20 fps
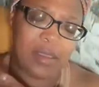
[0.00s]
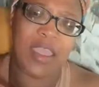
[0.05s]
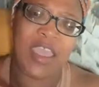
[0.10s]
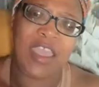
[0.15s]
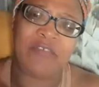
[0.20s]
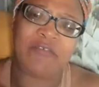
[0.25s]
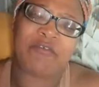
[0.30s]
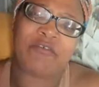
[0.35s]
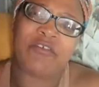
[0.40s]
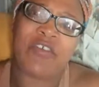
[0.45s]

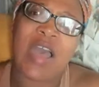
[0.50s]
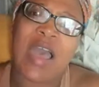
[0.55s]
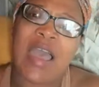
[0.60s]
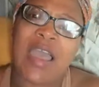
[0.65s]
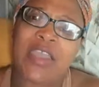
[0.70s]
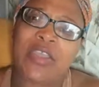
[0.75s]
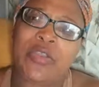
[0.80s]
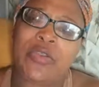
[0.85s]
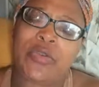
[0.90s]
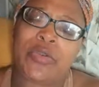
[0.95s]
and
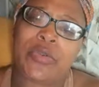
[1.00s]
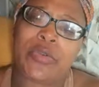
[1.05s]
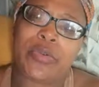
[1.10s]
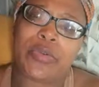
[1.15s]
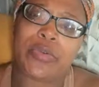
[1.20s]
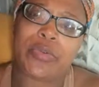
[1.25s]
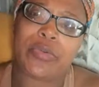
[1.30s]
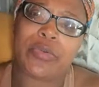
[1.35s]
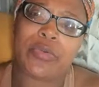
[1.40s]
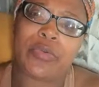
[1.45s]
fire
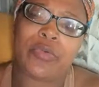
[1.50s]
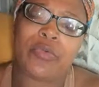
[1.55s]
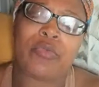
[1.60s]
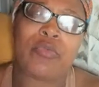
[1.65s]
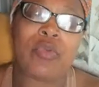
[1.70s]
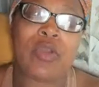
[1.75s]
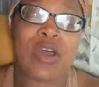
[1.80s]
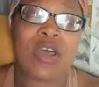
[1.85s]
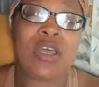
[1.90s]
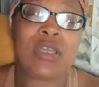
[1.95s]

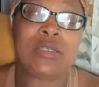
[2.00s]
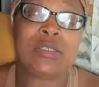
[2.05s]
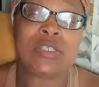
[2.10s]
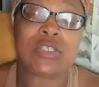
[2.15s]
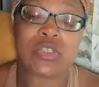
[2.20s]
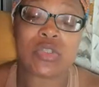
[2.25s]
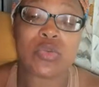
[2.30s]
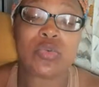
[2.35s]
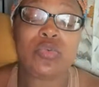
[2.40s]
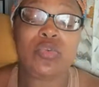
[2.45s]
runs
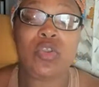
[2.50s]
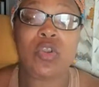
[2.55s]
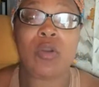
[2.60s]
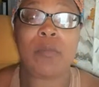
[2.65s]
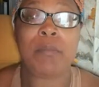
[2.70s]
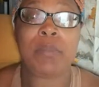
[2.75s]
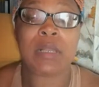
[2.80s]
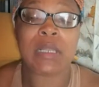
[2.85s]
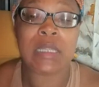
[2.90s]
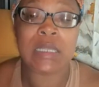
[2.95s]
through your
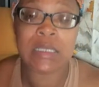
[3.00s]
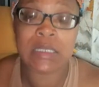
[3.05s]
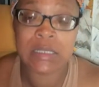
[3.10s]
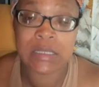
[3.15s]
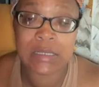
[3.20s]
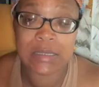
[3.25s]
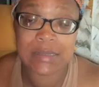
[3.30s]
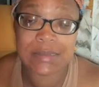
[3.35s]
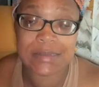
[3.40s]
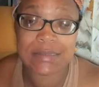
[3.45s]
blood